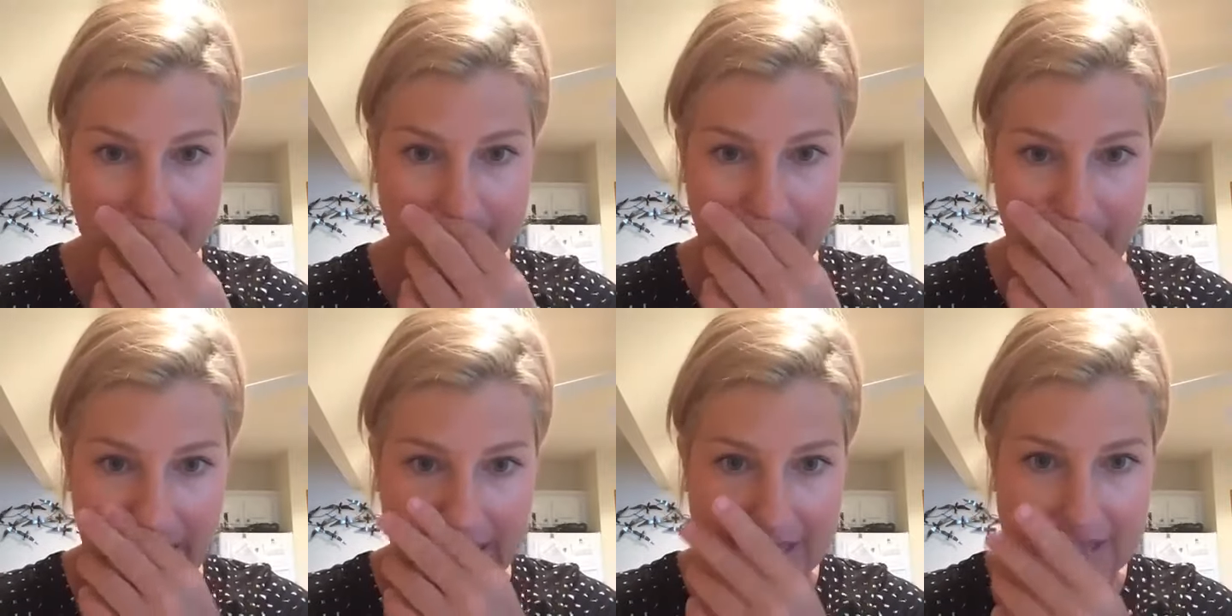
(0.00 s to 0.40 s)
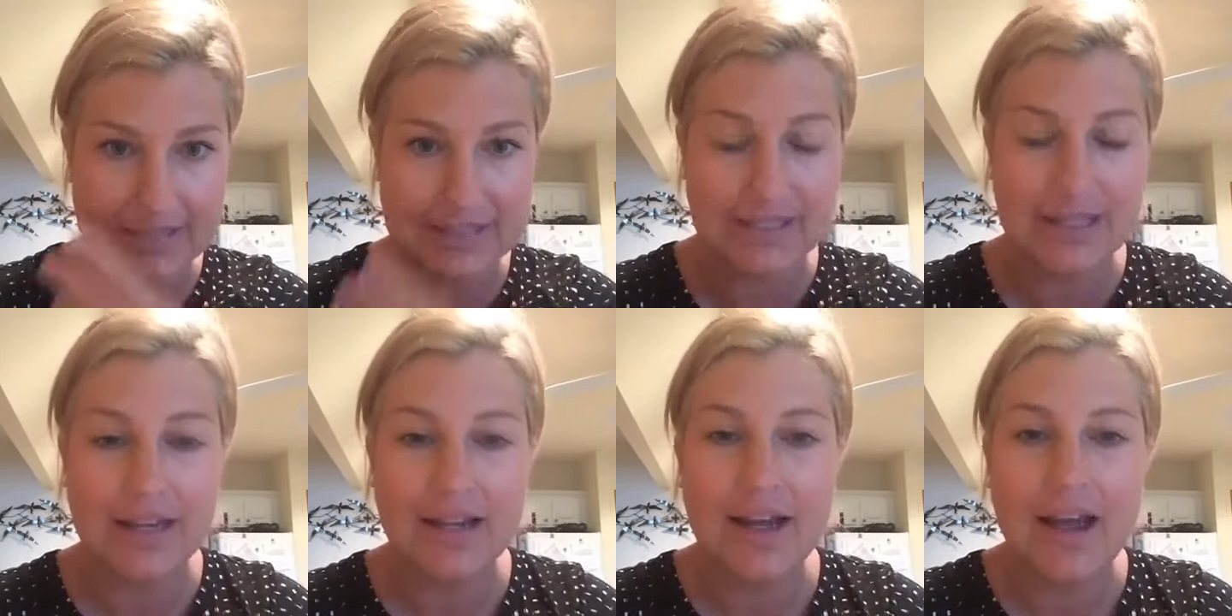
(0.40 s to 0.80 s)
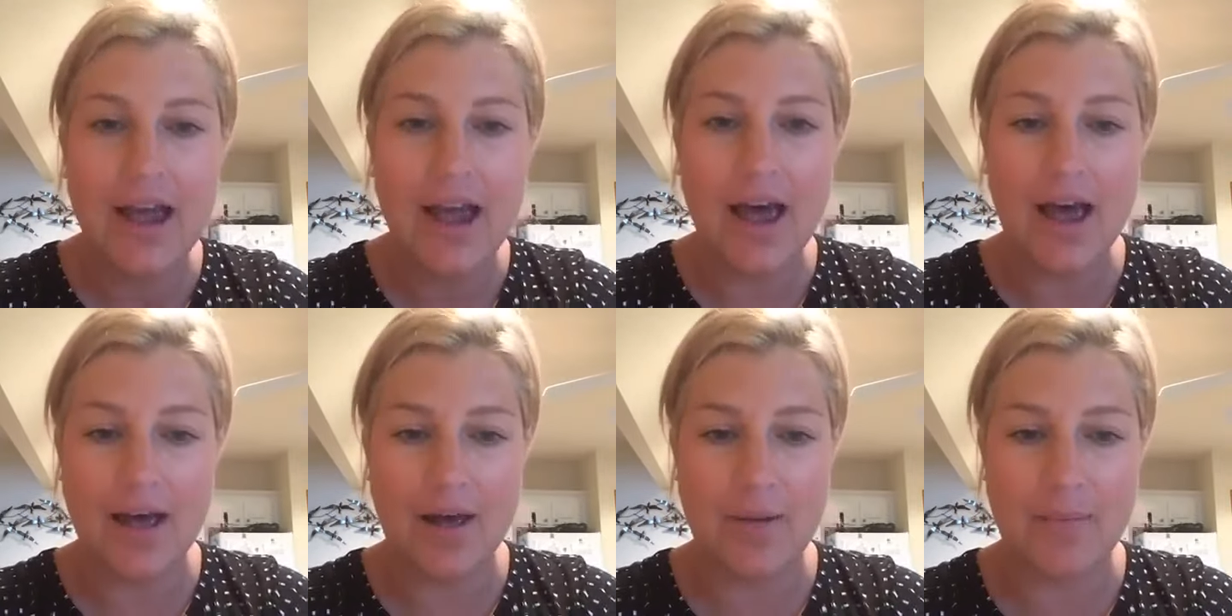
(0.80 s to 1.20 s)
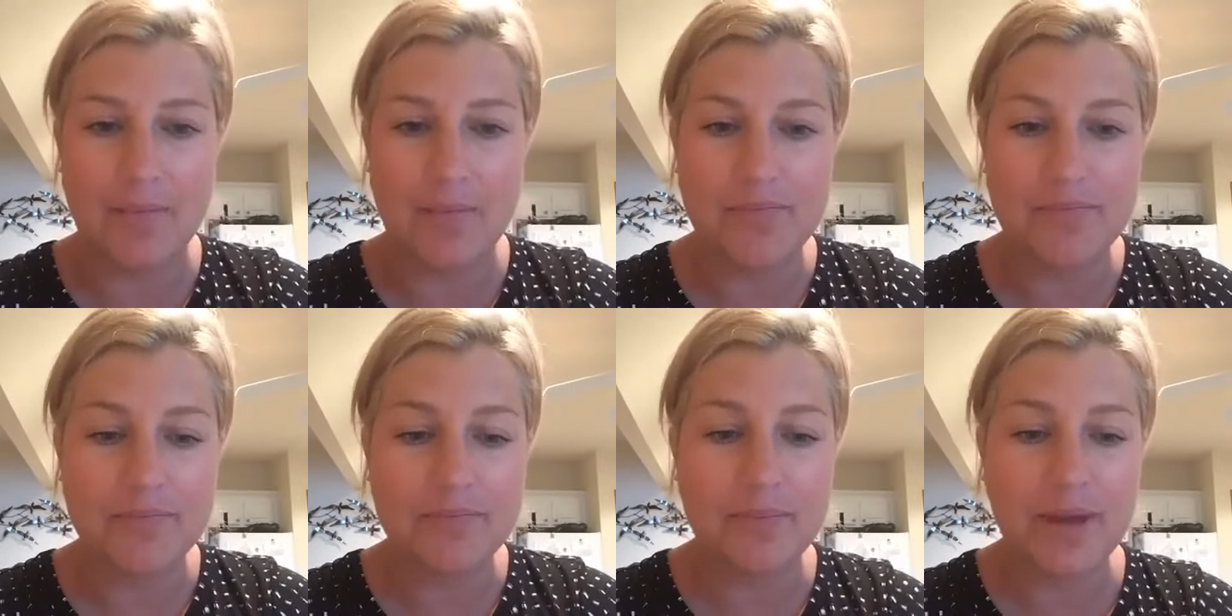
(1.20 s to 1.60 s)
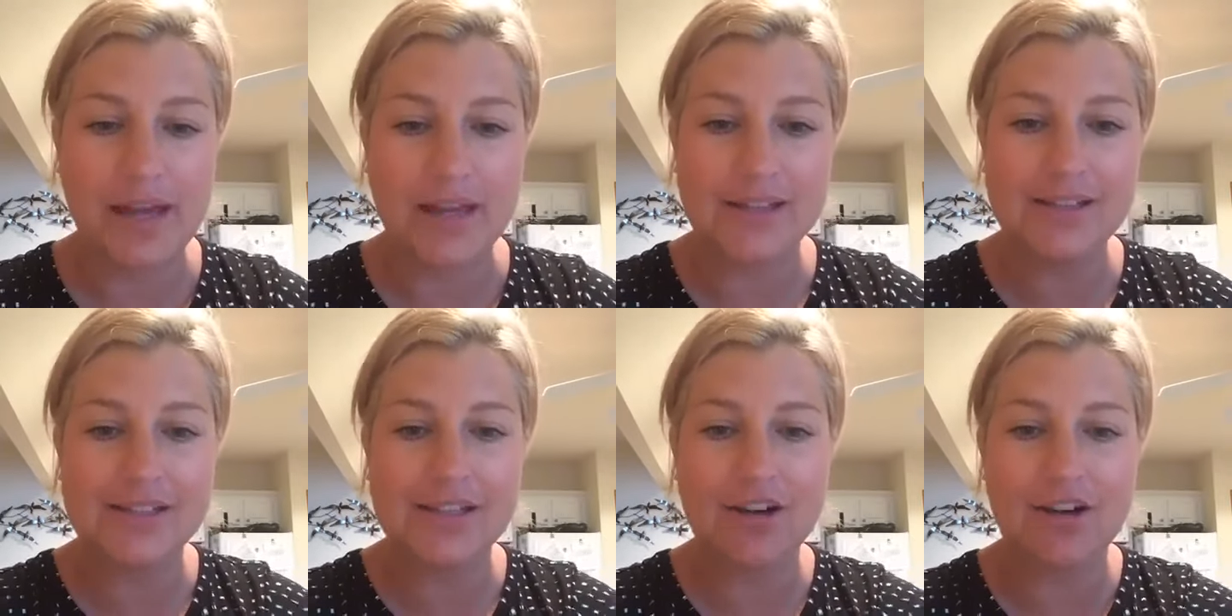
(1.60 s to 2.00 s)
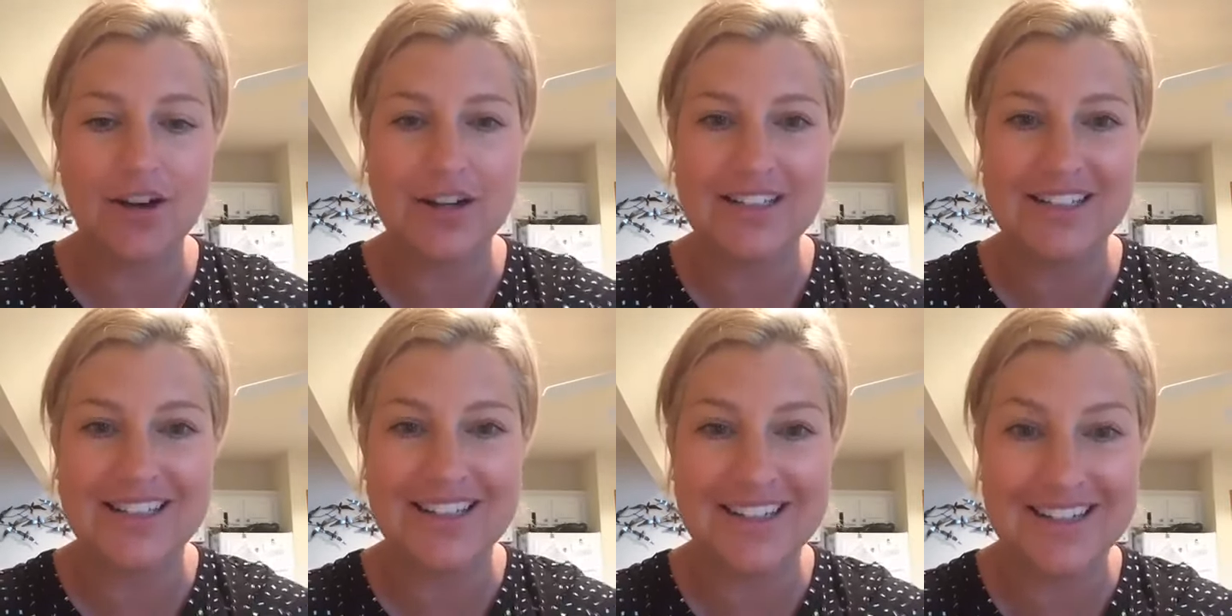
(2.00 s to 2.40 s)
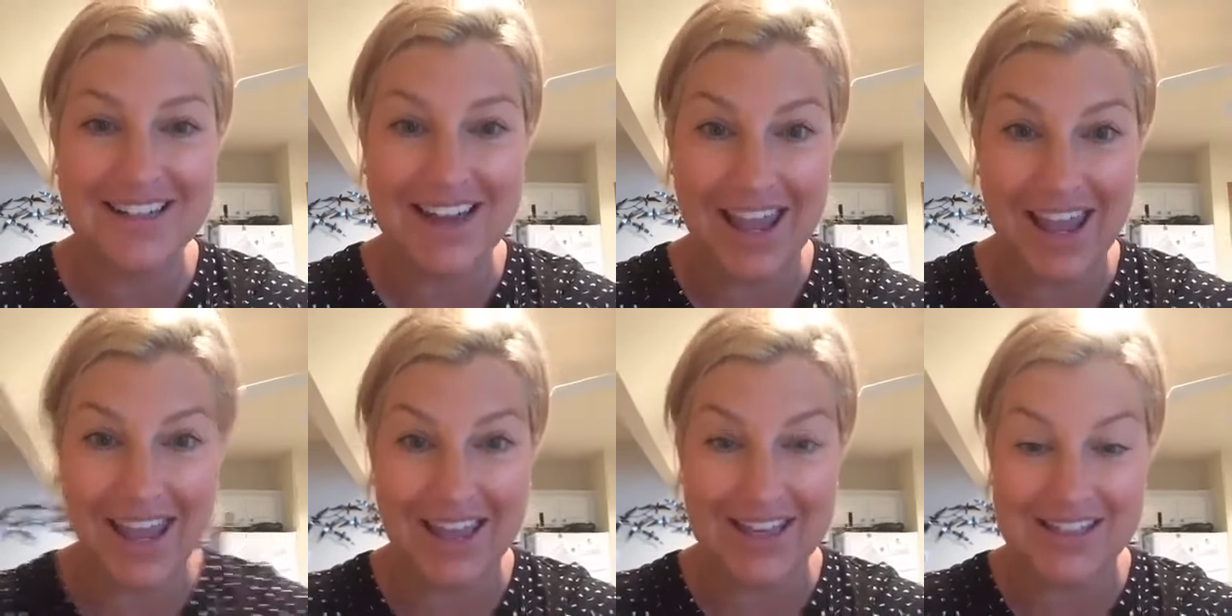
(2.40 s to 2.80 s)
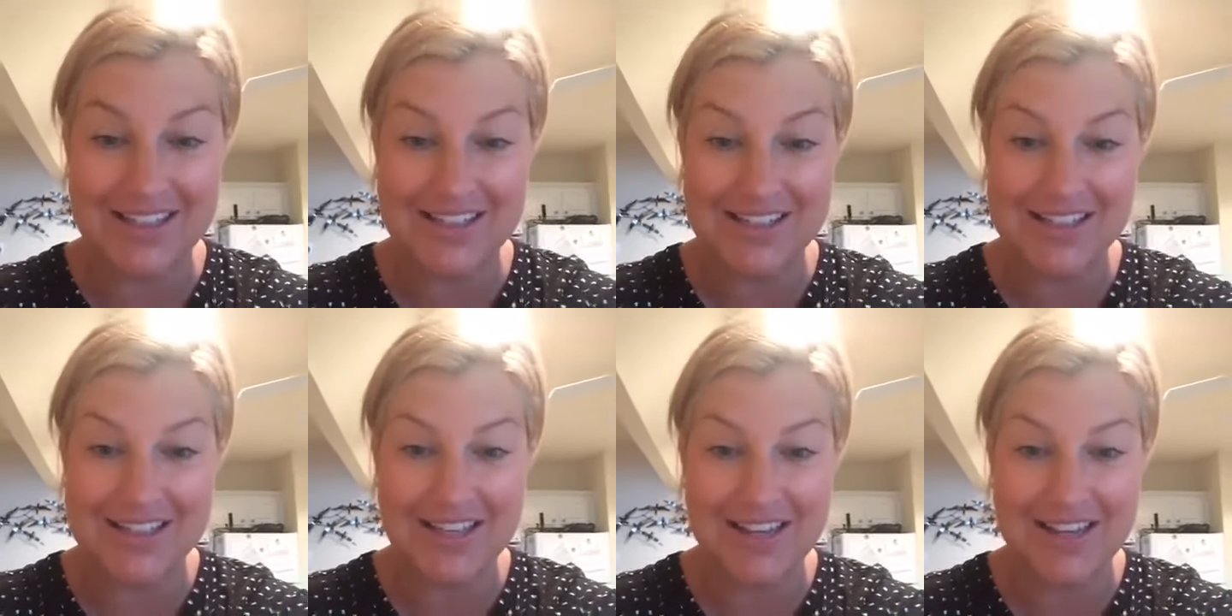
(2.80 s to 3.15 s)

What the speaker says: but based on today's